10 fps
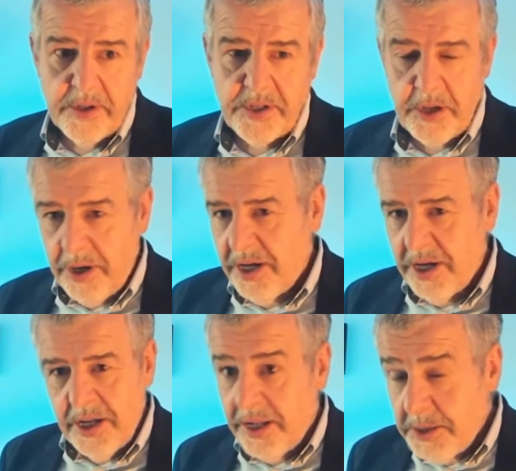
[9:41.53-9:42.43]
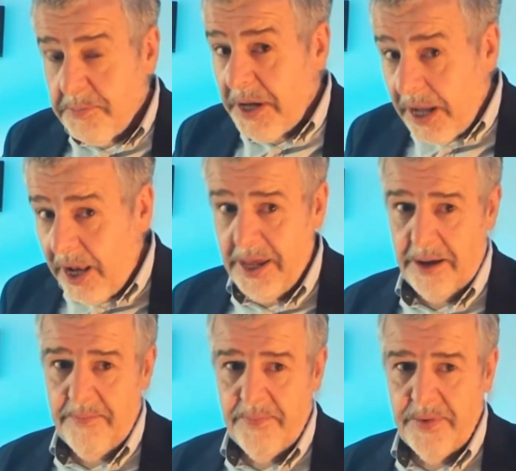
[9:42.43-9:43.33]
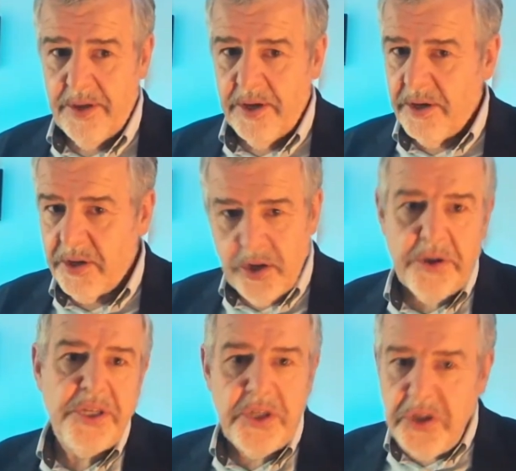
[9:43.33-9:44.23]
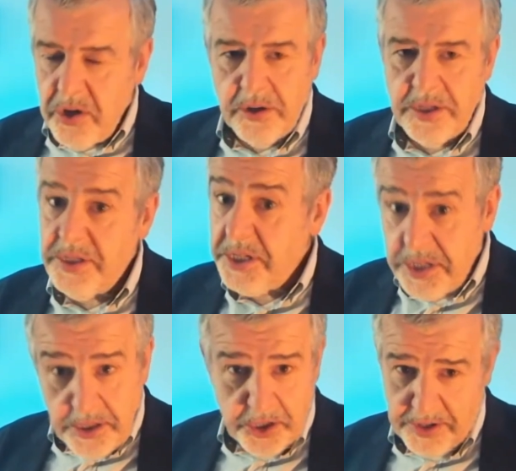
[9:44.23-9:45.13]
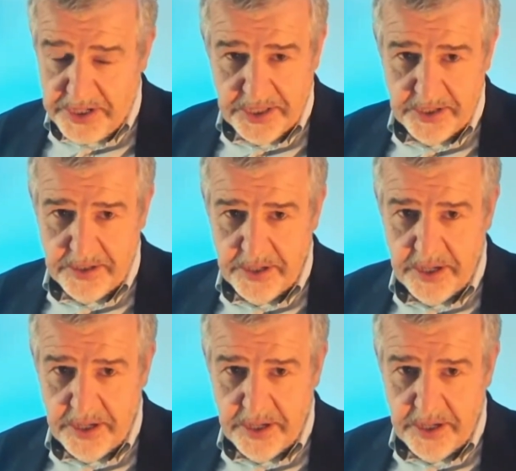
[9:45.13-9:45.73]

So let's be clear. God is not disinterested